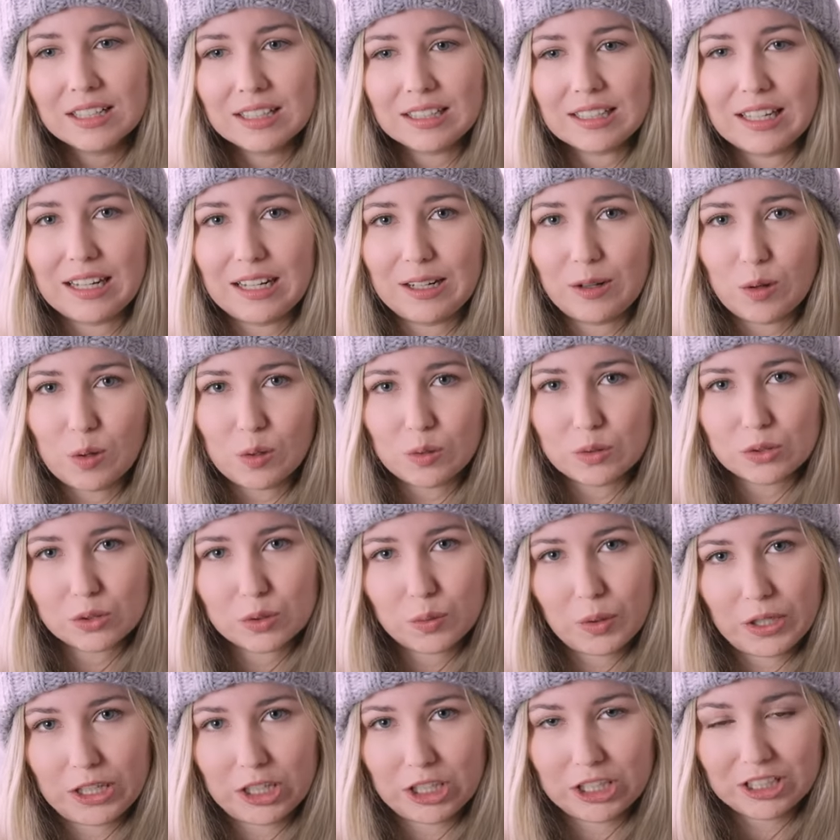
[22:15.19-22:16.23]
getting holes
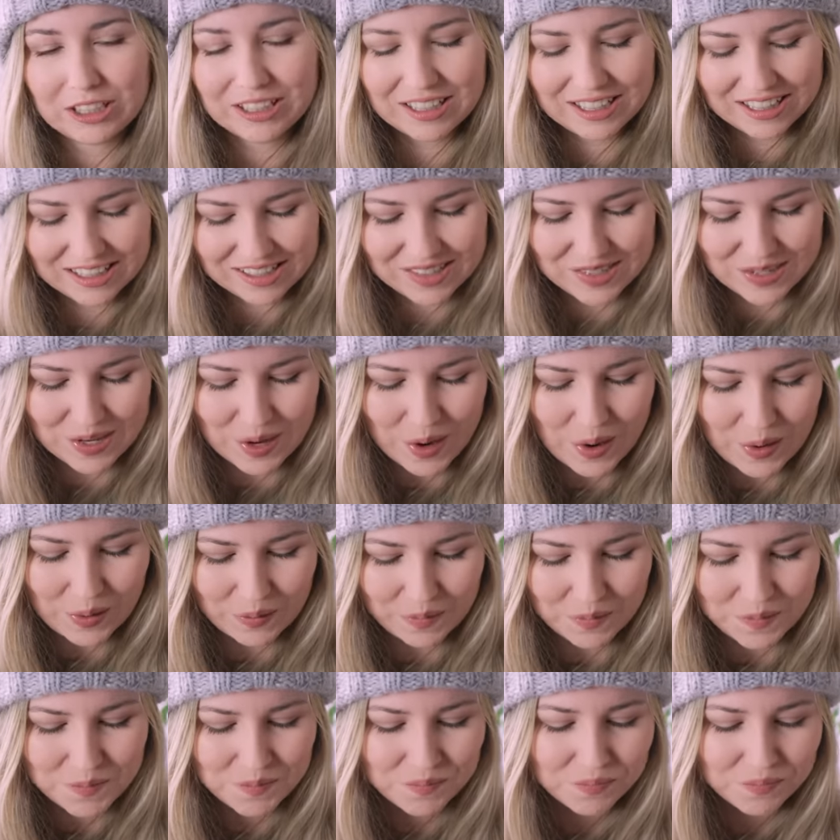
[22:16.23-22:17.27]
quicker. So